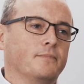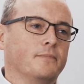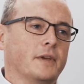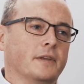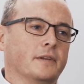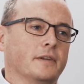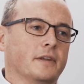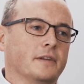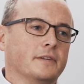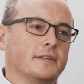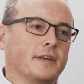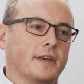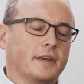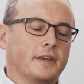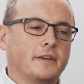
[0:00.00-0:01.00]
in
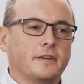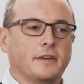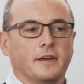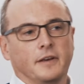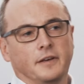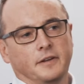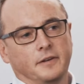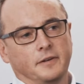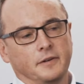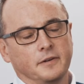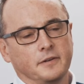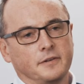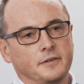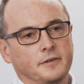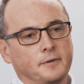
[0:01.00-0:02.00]
tech
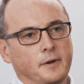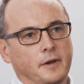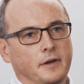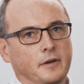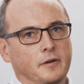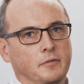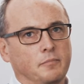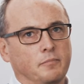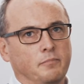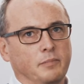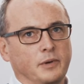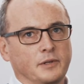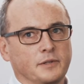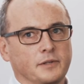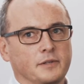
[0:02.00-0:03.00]
and
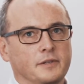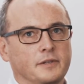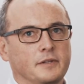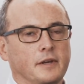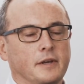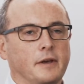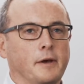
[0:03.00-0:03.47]
business.